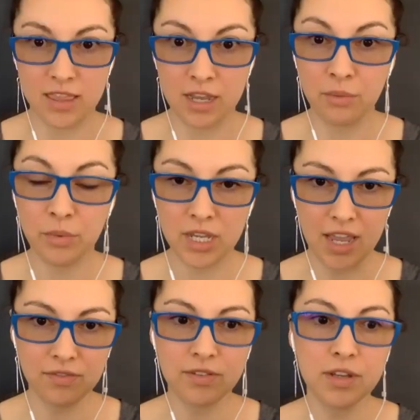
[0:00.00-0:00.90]
that we
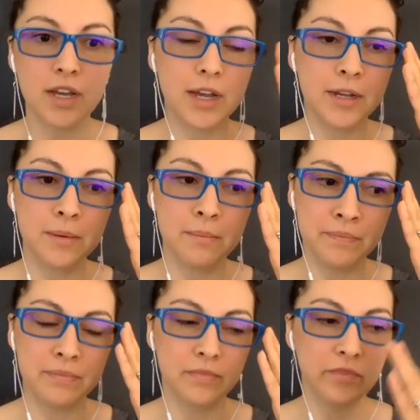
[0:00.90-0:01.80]
gave um,
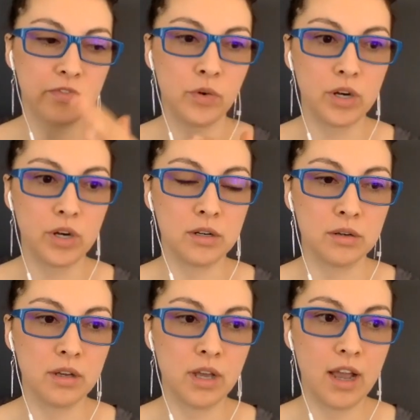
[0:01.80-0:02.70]
for
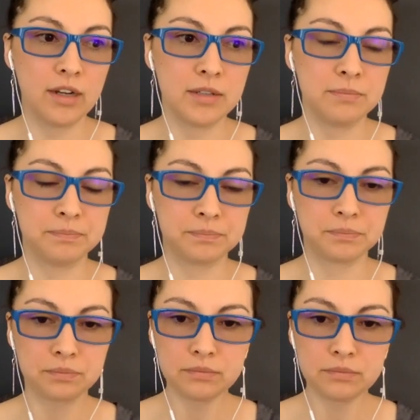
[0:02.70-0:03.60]
how to,
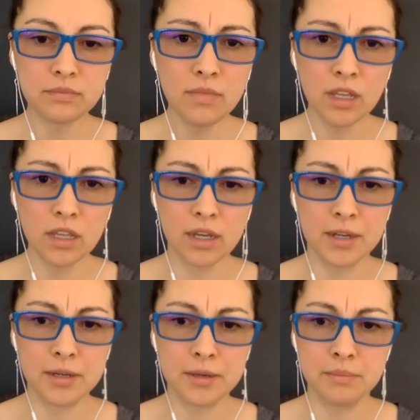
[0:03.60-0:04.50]

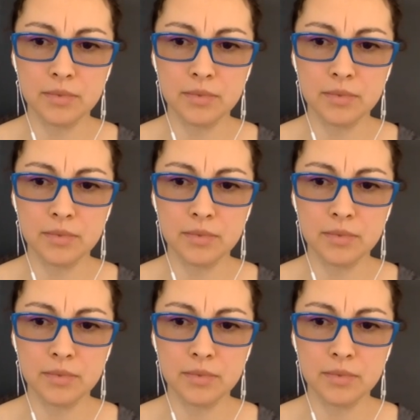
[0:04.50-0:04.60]
um,